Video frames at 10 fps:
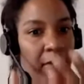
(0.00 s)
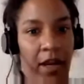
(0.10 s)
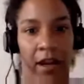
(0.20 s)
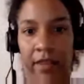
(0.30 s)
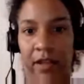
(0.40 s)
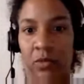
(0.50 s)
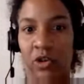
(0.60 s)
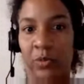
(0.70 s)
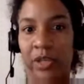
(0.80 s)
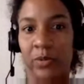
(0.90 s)
Are there more
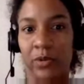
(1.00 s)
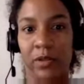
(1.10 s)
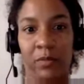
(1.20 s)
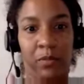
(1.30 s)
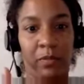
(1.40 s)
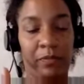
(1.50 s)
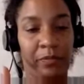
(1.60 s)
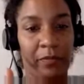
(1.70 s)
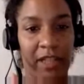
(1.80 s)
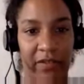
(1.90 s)
people
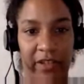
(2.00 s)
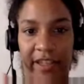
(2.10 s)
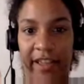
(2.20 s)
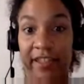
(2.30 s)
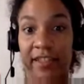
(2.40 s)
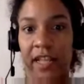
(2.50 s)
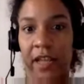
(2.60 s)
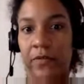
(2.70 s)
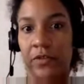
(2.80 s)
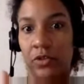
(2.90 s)
living as
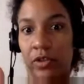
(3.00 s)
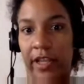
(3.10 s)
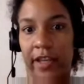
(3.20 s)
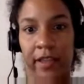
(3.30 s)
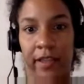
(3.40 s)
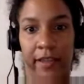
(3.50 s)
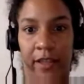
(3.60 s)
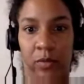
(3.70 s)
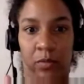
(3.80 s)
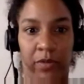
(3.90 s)
slaves today
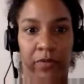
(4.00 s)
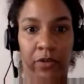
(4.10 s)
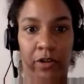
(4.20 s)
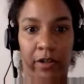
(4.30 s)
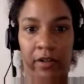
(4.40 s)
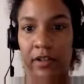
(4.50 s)
than before.